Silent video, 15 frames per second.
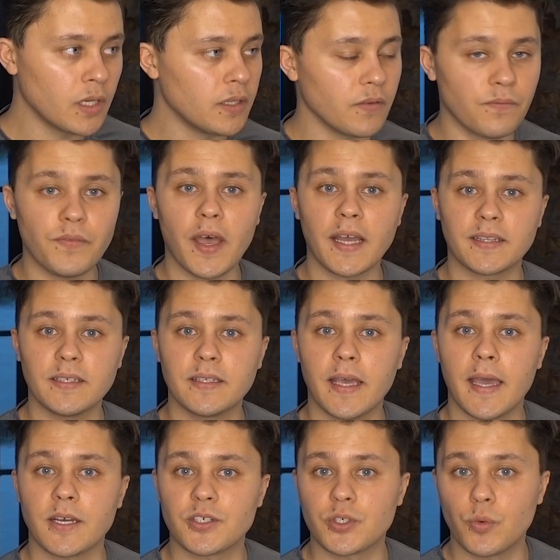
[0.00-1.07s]
The fact that they
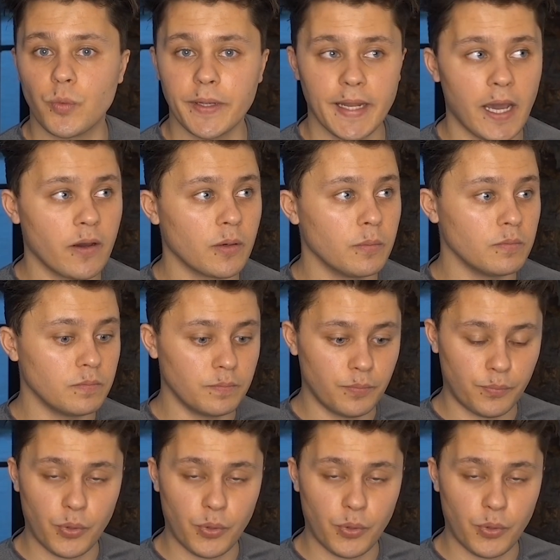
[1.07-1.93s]
actually went out and